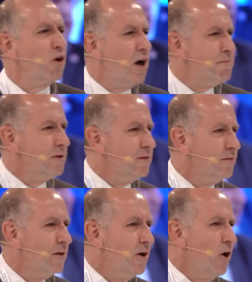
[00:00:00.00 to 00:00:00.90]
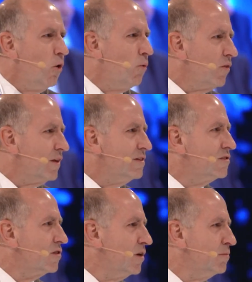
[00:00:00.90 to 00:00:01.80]
alignment on what these
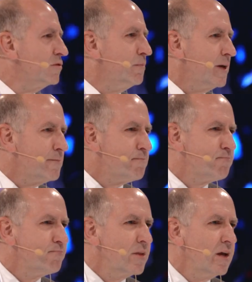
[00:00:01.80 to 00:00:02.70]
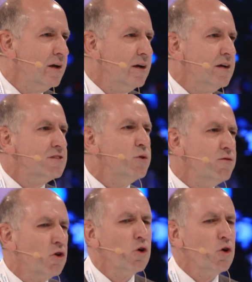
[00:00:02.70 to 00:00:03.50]
terms mean. So we've got